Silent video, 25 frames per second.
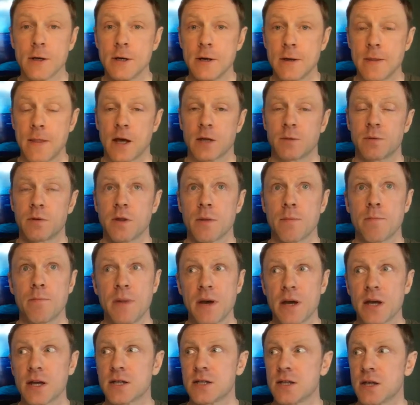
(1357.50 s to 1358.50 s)
That's probably the
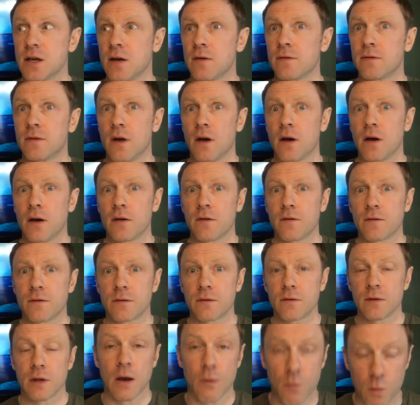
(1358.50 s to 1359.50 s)
biggest thing I've dived
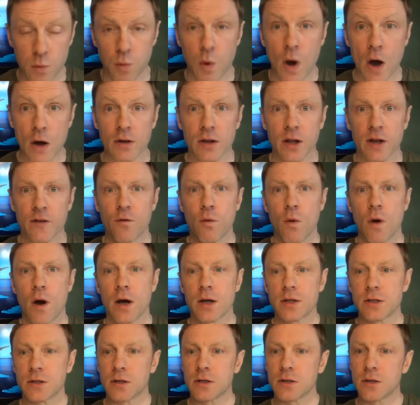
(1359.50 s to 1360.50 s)

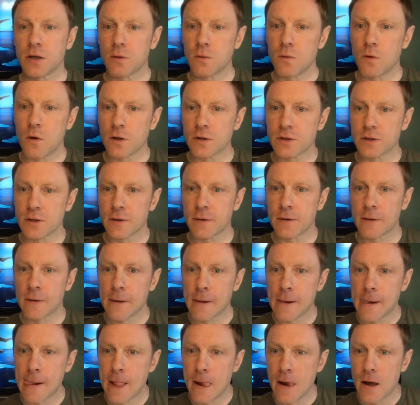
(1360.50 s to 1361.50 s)
wildlife-wise underwater.
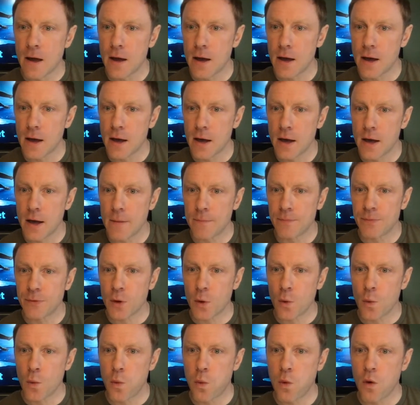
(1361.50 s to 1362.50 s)

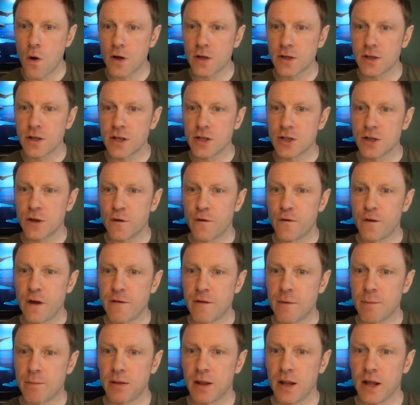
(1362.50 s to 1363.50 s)
What is your
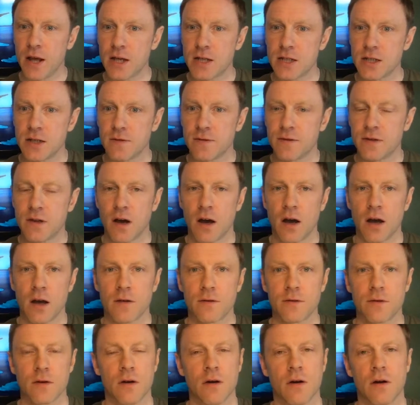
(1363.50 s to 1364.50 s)
favorite place you've
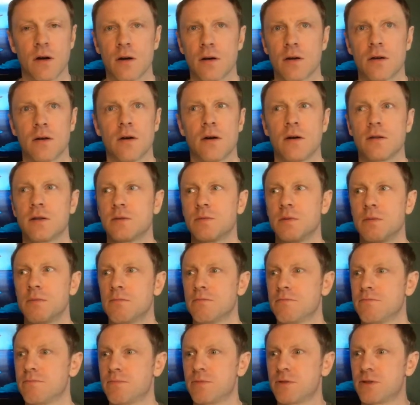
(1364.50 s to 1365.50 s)
dived? Oh God, there's been
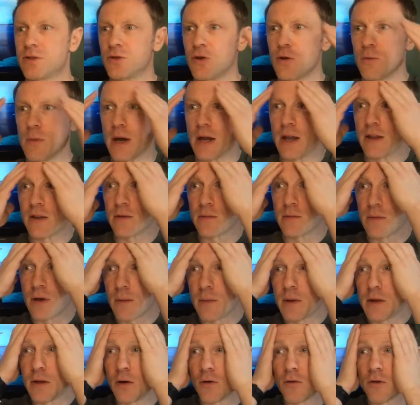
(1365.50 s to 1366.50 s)
so many of them. I
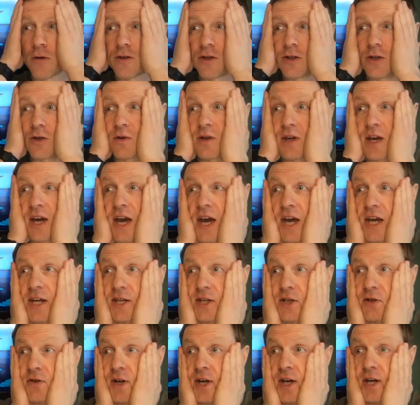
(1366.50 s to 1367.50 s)
mean, over in the UK is
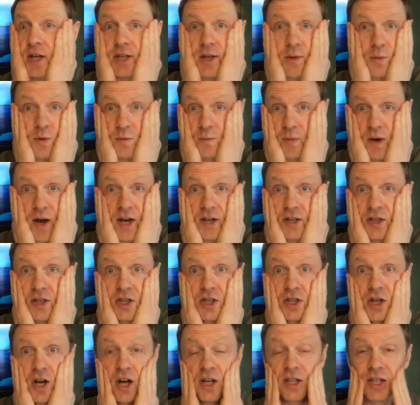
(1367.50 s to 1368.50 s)
great, except with basking
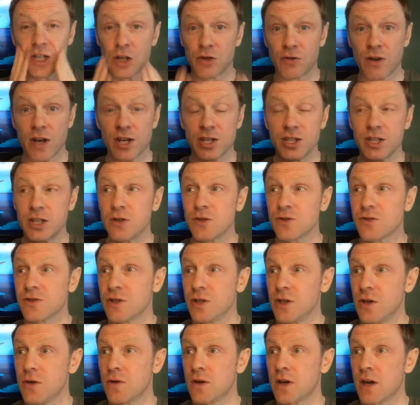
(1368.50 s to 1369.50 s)
sharks and grey seals in
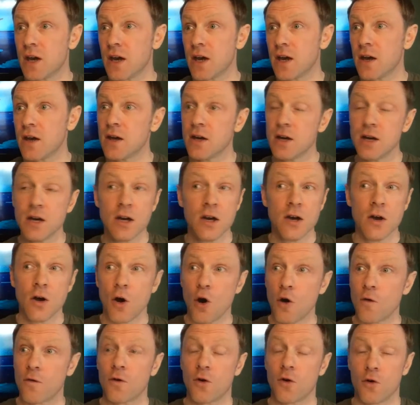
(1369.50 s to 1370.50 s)
the UK,
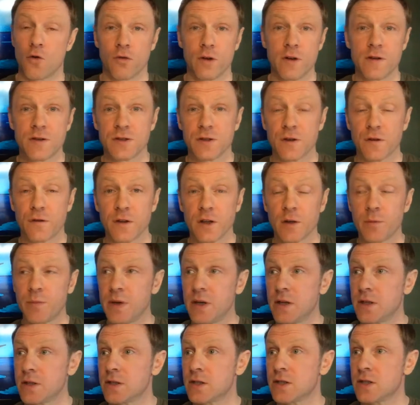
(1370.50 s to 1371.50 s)
off coral reefs in the
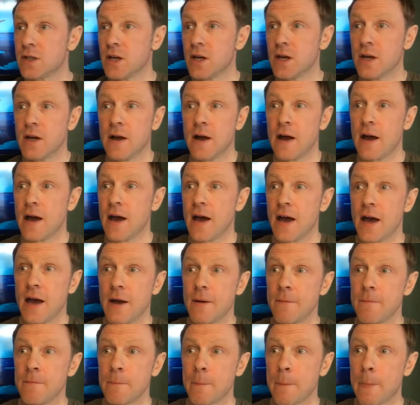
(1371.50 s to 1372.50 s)
Philippines,
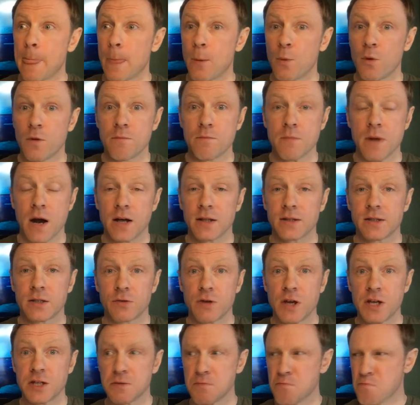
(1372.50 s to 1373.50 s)
with manta
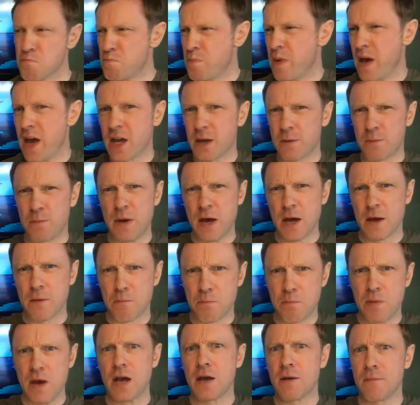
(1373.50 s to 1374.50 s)
rays and big
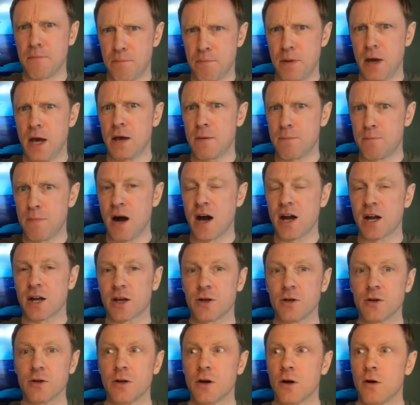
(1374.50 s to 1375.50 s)

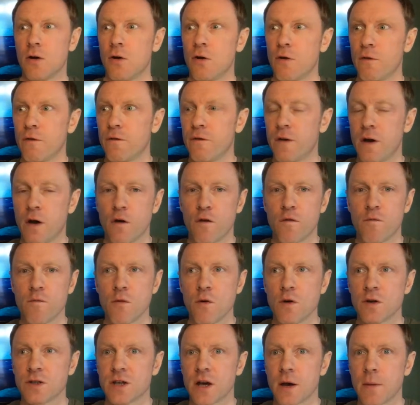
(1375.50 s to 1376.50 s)
barracuda off
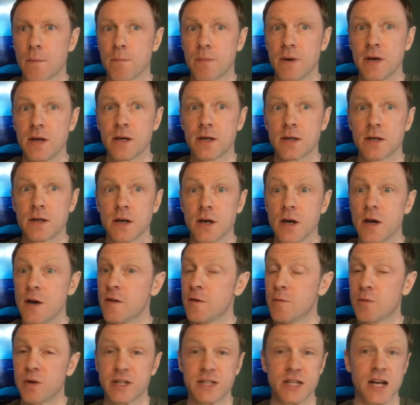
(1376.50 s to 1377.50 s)
Mozambique. The
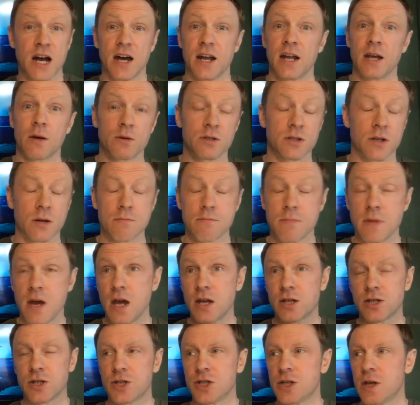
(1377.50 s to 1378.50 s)
Britannic was an
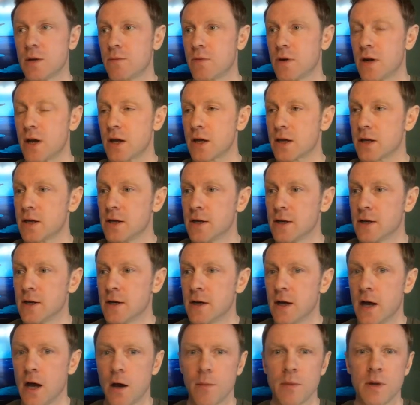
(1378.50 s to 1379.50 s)
amazing shipwreck.
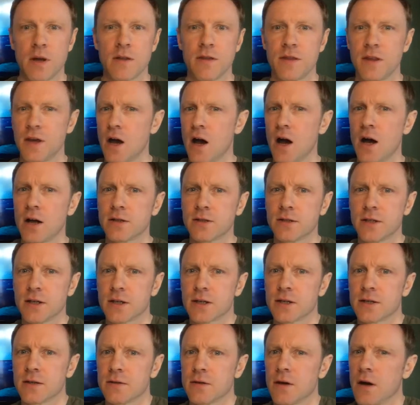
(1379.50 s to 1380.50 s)
I mean, the Arctic
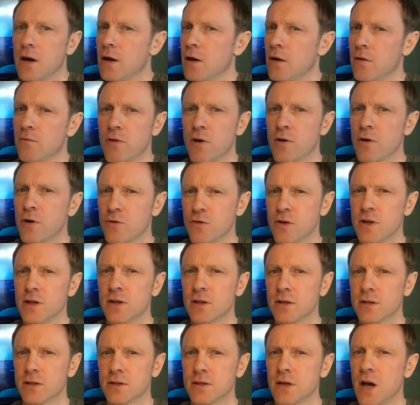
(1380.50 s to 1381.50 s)
around
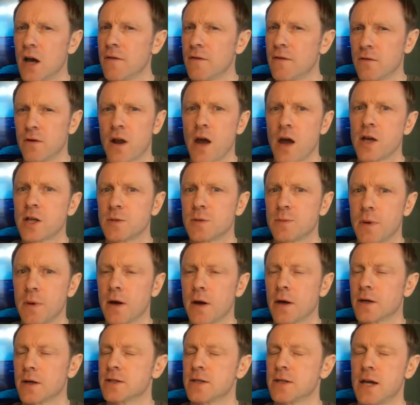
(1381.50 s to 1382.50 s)
Greenland, diving around
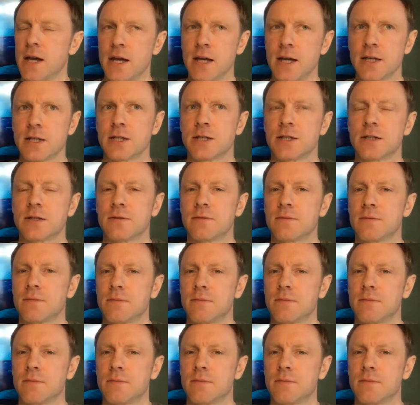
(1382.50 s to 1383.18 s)
icebergs is